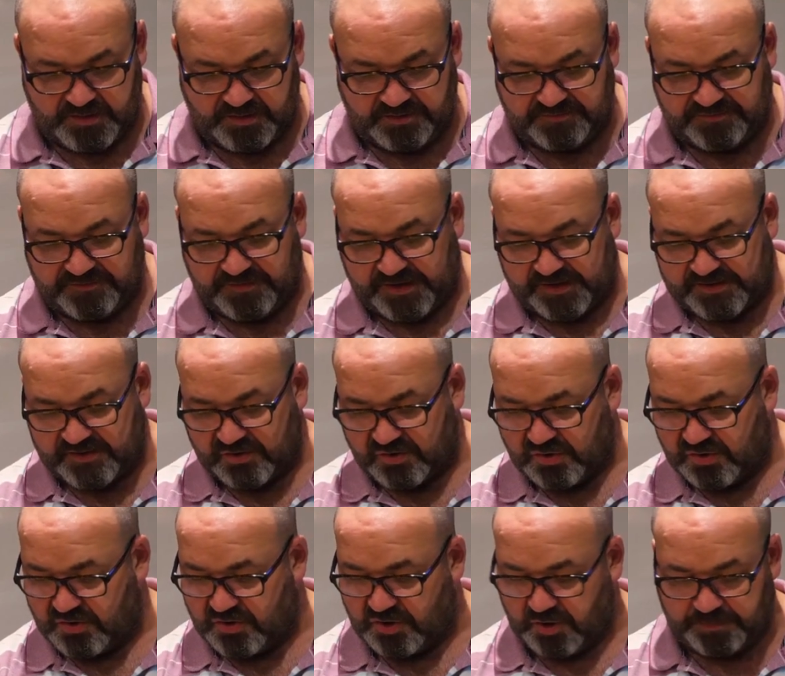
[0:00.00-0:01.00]
In fact, I
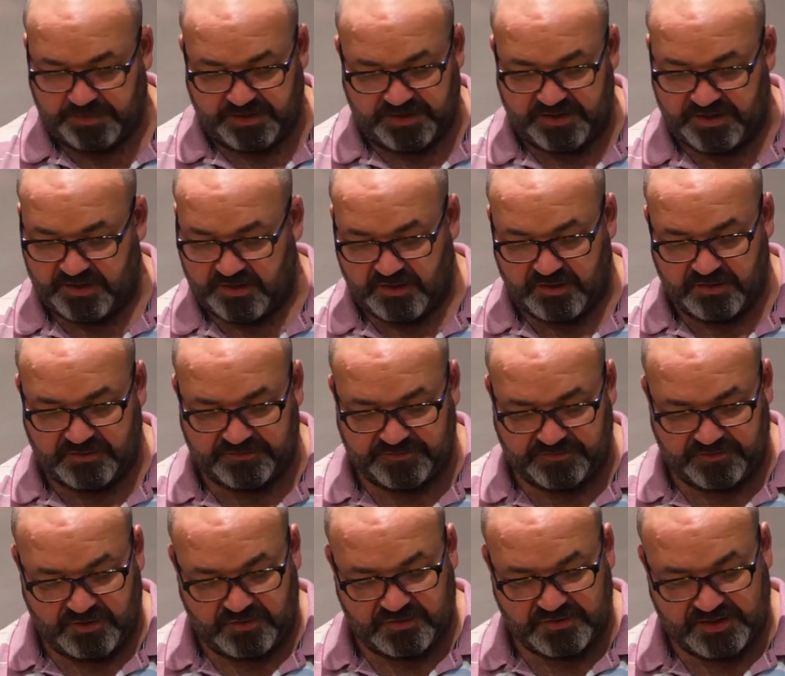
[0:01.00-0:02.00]
should chop it in
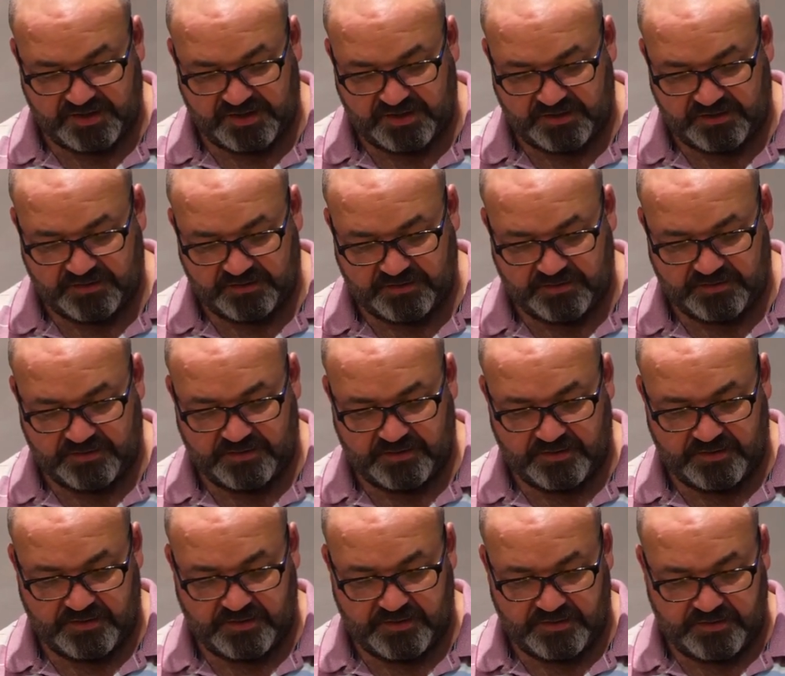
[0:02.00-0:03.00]
half using
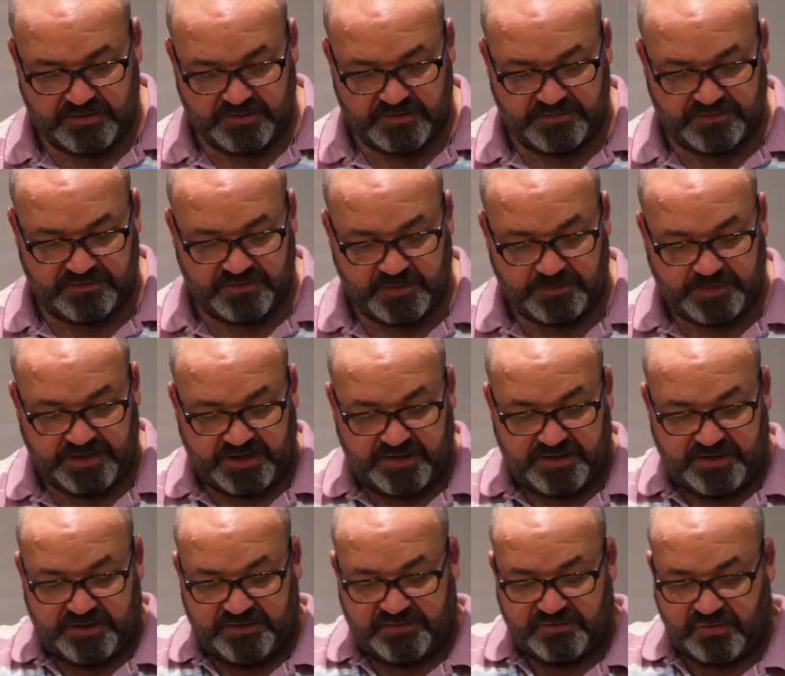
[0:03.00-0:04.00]
the bigger
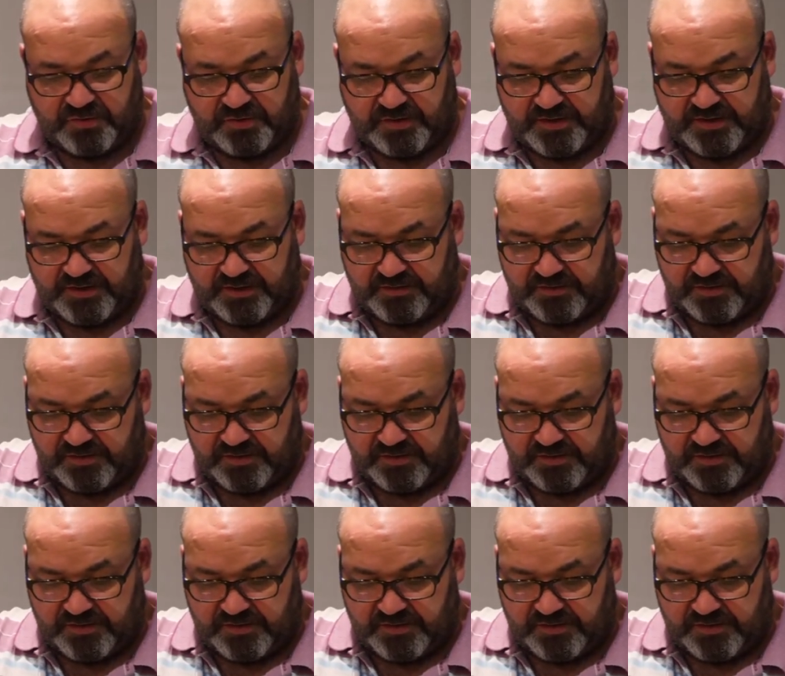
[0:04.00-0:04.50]
knife, shouldn't I?